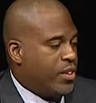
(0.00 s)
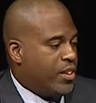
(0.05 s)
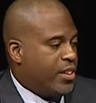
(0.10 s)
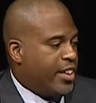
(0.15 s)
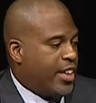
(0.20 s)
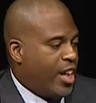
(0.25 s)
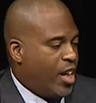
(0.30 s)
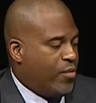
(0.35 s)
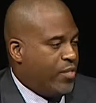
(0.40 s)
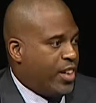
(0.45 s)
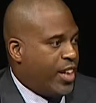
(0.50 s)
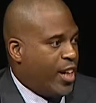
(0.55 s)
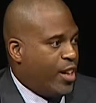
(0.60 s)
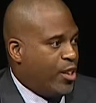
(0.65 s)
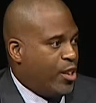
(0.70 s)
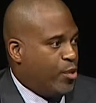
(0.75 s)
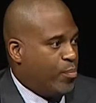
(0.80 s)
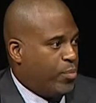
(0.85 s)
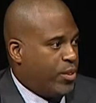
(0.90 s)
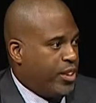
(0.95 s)
the Camden
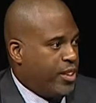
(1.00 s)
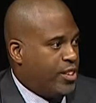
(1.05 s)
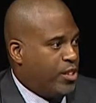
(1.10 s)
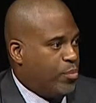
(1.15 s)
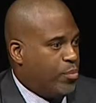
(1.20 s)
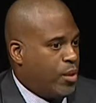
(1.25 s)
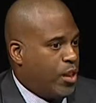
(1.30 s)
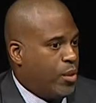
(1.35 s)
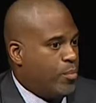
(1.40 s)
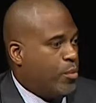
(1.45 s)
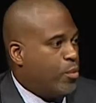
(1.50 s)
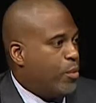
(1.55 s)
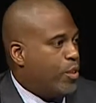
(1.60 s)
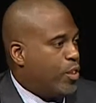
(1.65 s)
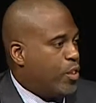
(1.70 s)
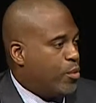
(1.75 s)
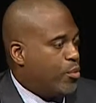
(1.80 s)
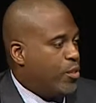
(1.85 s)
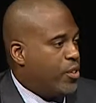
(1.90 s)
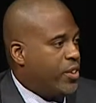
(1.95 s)
County Police Department, we're
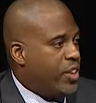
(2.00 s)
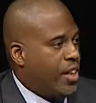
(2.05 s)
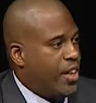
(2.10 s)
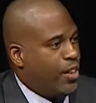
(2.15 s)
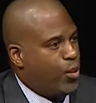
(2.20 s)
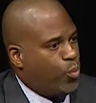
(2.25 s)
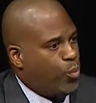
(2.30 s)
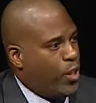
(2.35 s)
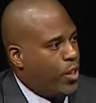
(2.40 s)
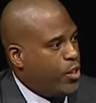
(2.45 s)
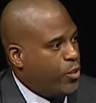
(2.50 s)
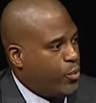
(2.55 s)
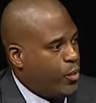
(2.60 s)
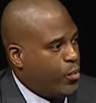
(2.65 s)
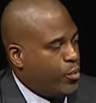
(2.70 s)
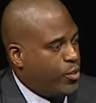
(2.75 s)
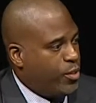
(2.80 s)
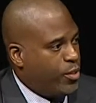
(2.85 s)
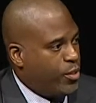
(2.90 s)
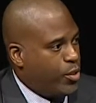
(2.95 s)
communicating where do we
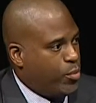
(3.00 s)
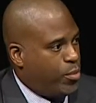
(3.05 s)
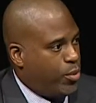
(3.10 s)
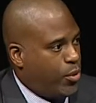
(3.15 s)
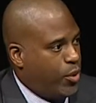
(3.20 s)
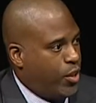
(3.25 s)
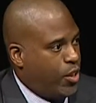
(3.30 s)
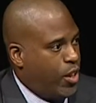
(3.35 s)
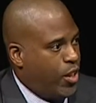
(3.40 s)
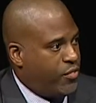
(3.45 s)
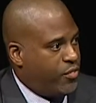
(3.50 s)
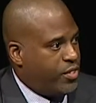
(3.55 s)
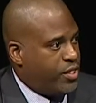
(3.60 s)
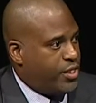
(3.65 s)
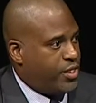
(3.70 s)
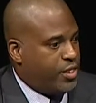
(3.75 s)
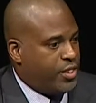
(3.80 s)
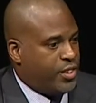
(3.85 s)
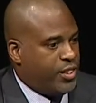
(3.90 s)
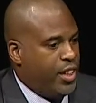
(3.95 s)
deploy
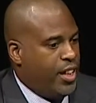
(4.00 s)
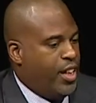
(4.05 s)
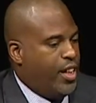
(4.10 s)
officers.